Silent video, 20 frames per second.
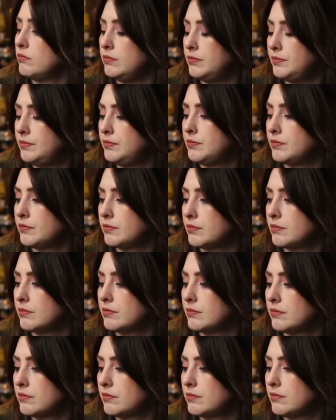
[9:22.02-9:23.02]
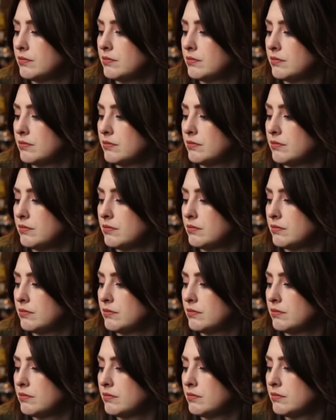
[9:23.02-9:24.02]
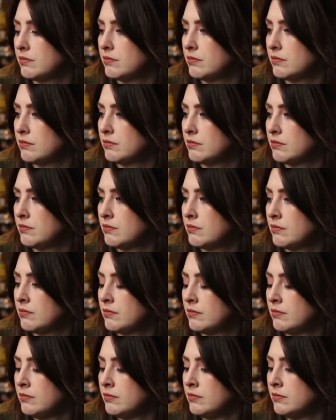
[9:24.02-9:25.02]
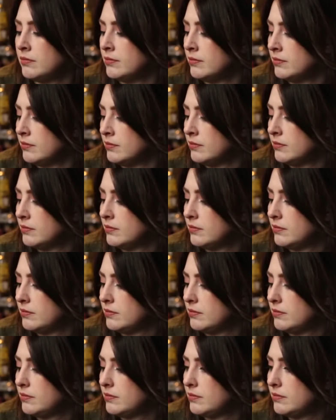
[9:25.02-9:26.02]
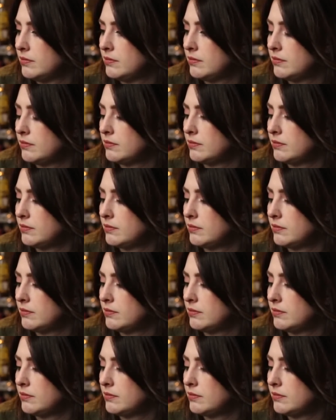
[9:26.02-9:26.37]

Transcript: The person shown says nothing.